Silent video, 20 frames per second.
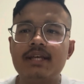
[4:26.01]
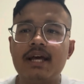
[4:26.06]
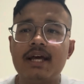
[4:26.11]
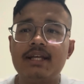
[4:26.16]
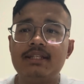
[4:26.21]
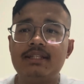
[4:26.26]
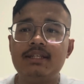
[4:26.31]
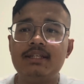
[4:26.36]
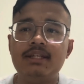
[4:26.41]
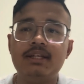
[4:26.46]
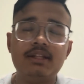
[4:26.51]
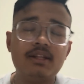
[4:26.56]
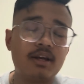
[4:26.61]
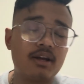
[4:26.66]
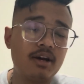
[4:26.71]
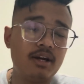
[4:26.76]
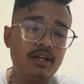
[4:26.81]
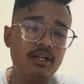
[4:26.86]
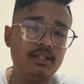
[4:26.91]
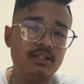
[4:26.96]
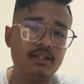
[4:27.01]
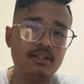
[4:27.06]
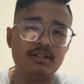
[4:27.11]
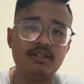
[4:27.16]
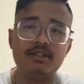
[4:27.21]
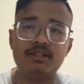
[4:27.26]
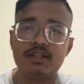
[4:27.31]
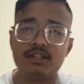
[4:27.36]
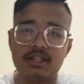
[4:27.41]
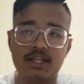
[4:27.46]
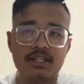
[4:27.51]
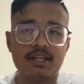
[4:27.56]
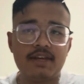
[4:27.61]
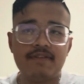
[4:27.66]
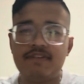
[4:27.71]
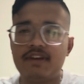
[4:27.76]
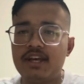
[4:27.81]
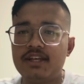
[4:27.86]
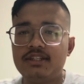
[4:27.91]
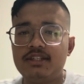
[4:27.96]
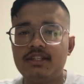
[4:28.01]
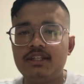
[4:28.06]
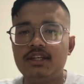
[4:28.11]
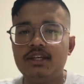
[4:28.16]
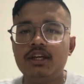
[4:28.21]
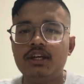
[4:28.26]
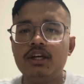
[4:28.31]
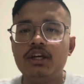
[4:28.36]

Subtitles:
as seen in the conditions such as FASD.